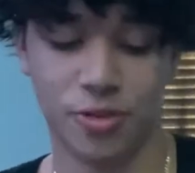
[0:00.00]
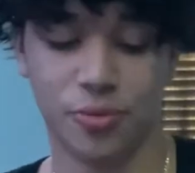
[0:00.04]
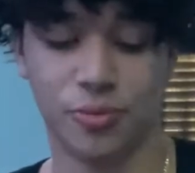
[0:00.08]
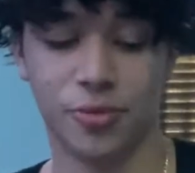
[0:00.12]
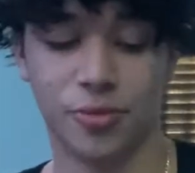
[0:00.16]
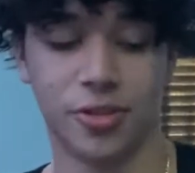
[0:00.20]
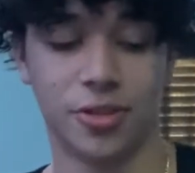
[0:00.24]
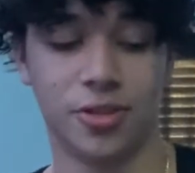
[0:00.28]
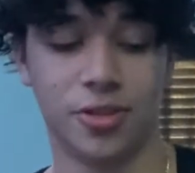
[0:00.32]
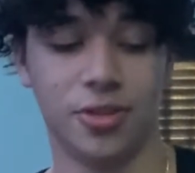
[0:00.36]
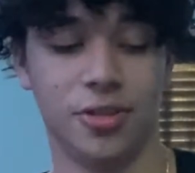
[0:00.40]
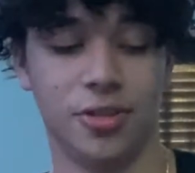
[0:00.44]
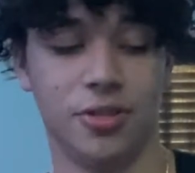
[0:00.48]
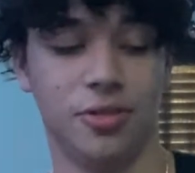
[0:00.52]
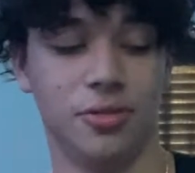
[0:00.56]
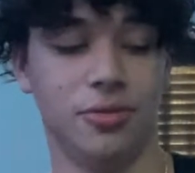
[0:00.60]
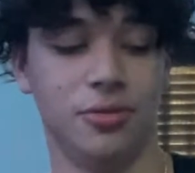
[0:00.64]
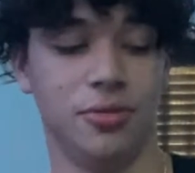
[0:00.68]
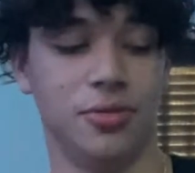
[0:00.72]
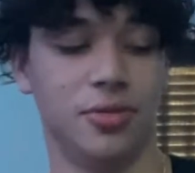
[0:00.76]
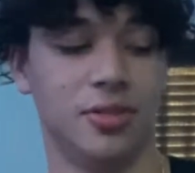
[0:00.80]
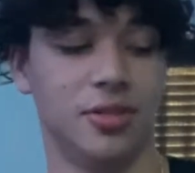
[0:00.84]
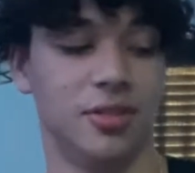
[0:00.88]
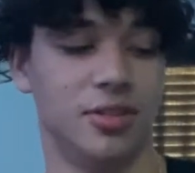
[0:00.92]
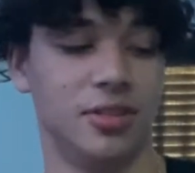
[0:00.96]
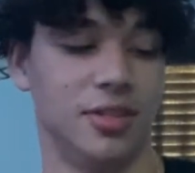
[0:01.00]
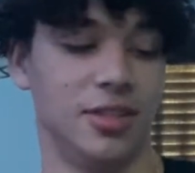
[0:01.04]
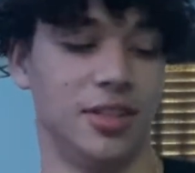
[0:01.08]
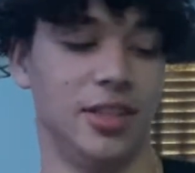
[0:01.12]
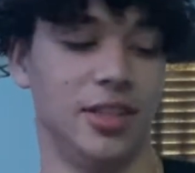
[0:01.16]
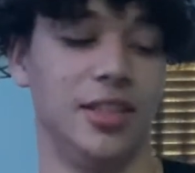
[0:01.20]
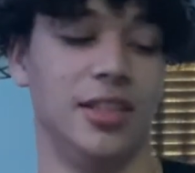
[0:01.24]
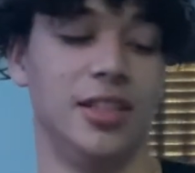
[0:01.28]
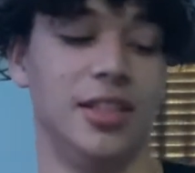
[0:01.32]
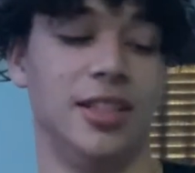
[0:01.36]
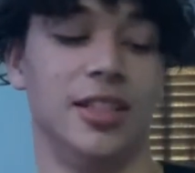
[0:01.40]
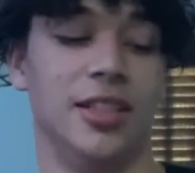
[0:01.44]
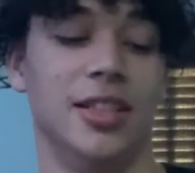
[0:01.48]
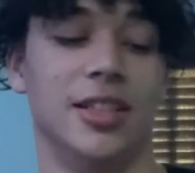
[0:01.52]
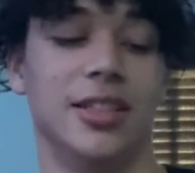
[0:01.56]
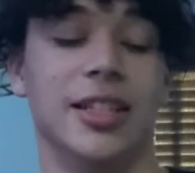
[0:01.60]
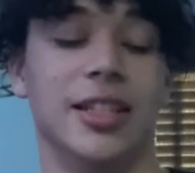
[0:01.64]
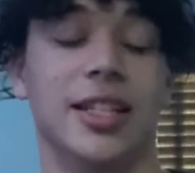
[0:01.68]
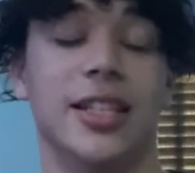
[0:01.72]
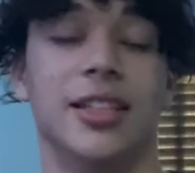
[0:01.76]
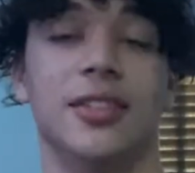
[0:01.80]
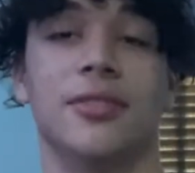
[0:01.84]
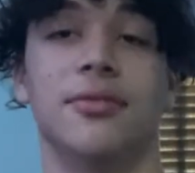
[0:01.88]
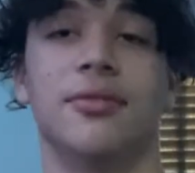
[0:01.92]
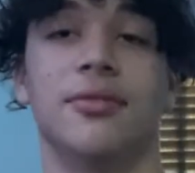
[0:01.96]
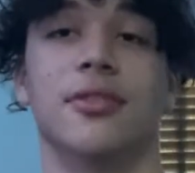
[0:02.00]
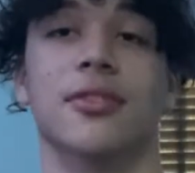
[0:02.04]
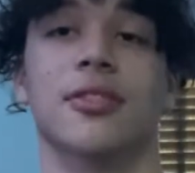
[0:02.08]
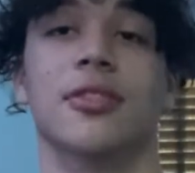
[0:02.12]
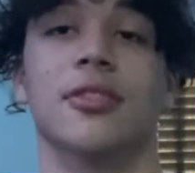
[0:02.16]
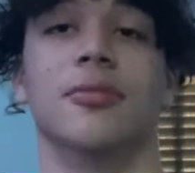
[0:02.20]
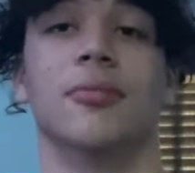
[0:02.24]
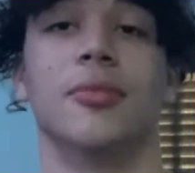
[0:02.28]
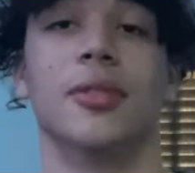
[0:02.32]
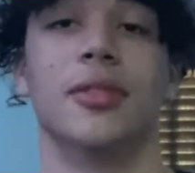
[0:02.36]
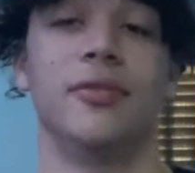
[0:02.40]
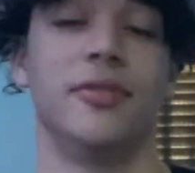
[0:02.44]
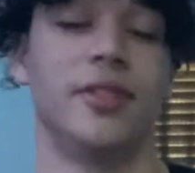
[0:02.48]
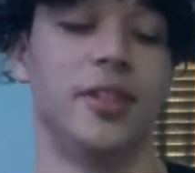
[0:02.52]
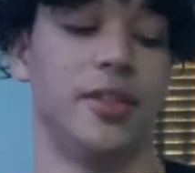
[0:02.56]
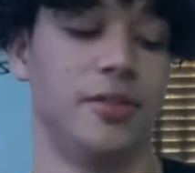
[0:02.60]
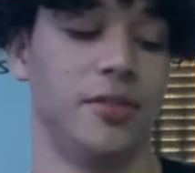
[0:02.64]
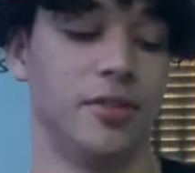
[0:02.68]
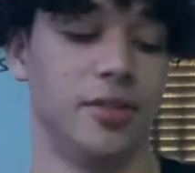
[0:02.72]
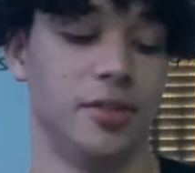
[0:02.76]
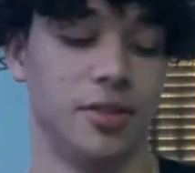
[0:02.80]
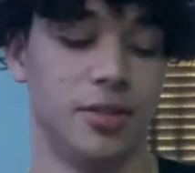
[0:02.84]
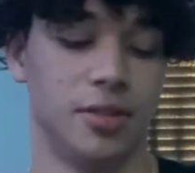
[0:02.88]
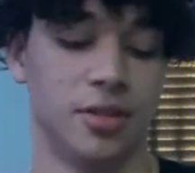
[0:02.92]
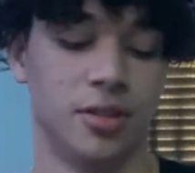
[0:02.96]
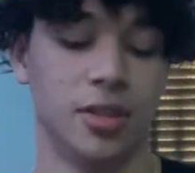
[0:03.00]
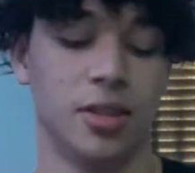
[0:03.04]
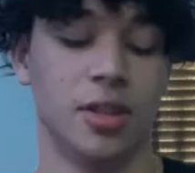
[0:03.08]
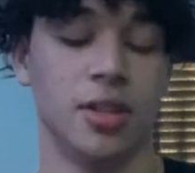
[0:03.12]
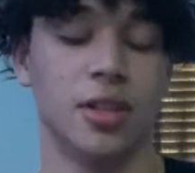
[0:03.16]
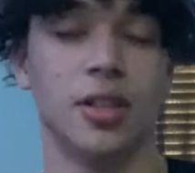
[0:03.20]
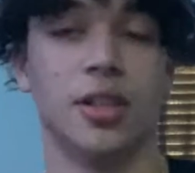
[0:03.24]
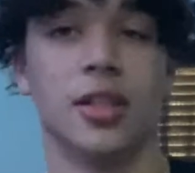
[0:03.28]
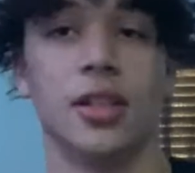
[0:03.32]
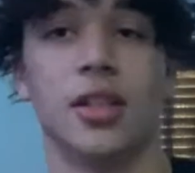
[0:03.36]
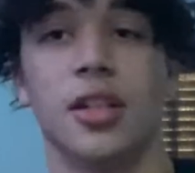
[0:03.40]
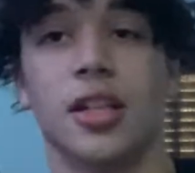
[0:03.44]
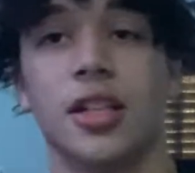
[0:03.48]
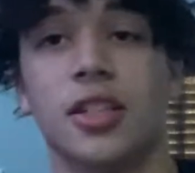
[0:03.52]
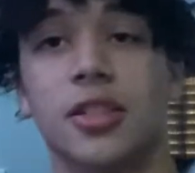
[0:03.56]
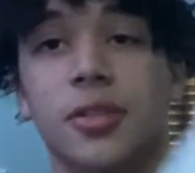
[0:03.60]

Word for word: more shoes, and then the last four are my favorites. Got